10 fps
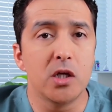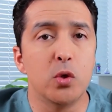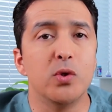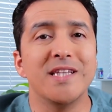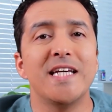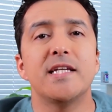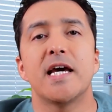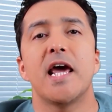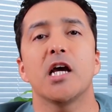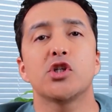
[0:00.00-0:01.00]
You will need
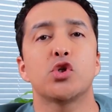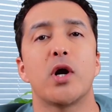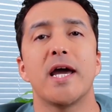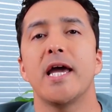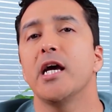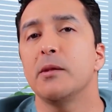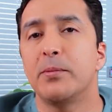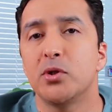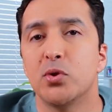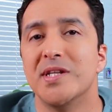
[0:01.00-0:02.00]
that extra
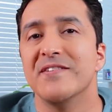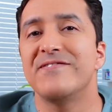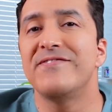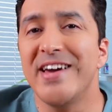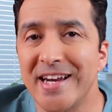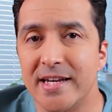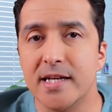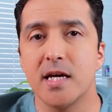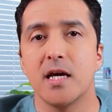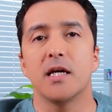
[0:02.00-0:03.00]
help to
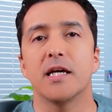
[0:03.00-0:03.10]
defend